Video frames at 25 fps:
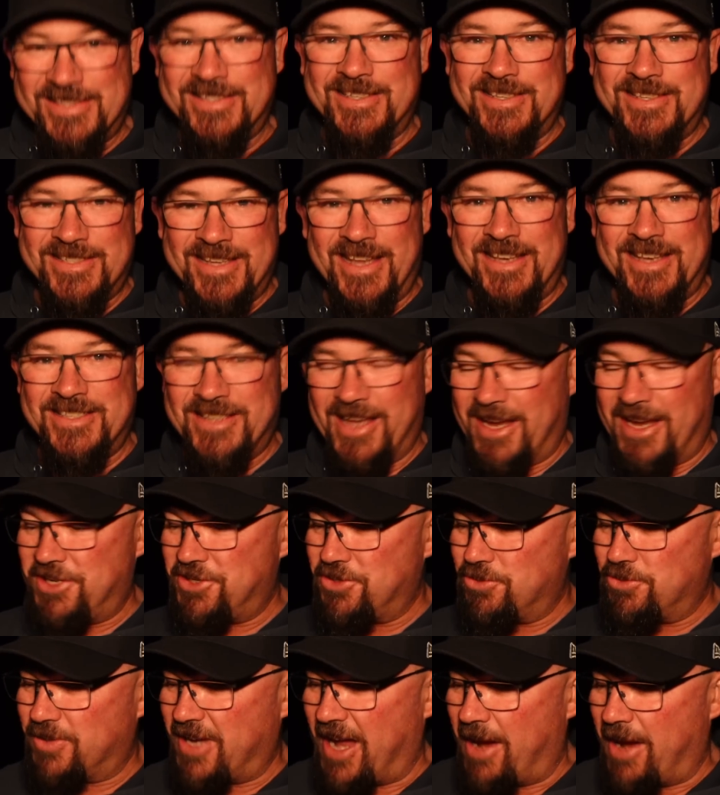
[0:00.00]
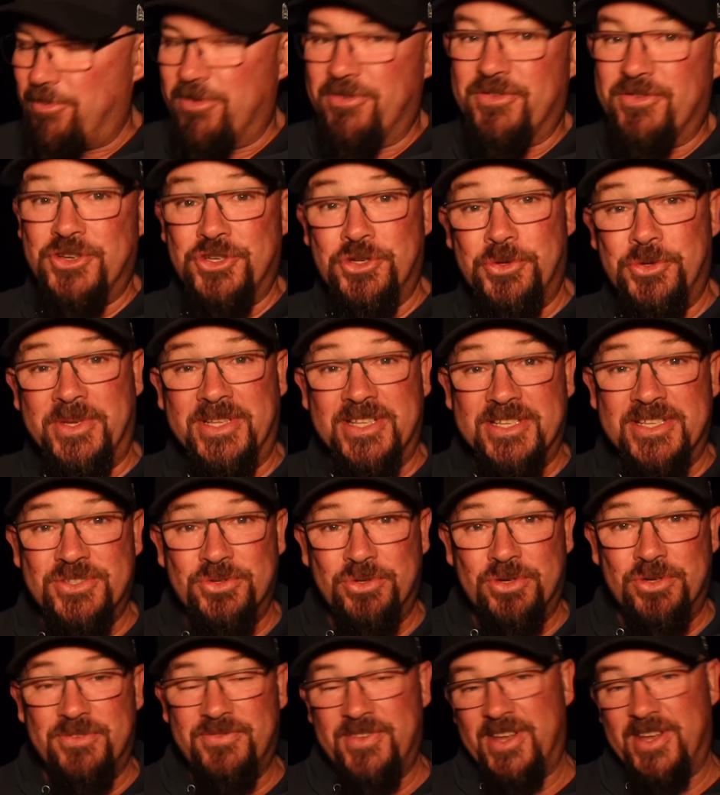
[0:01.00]
is a sensational camera for doing this
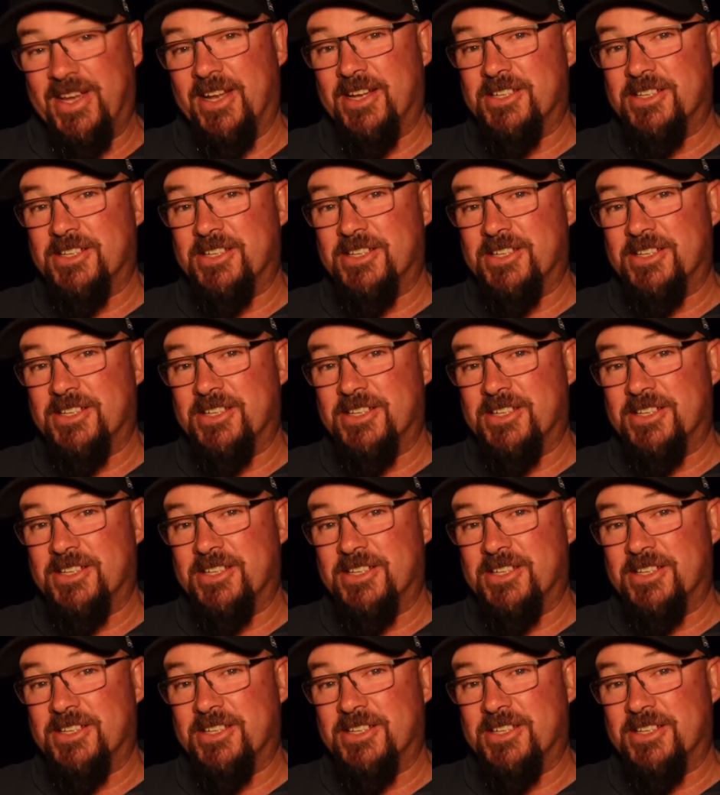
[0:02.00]
sort of thing,